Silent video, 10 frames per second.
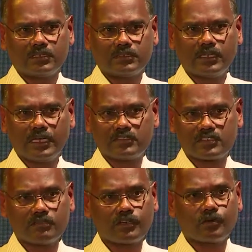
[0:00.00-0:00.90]
like
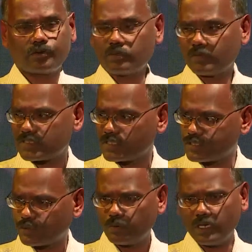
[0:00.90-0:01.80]
Silver Oak Universal
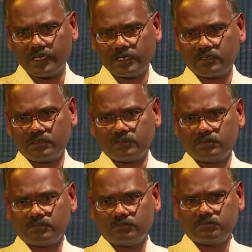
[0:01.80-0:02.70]
School, and
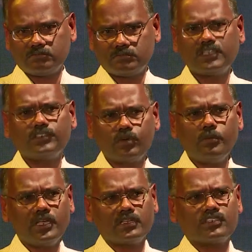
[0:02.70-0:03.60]
there are so
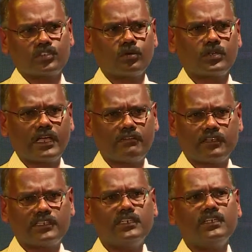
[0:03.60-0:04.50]
many other schools. I have
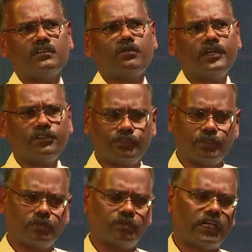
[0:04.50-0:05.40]
attended quite a
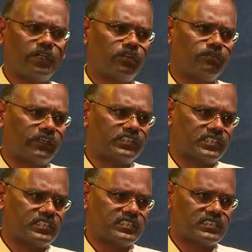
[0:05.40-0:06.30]
few annual
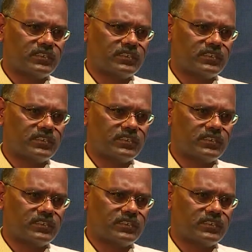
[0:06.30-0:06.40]
functions.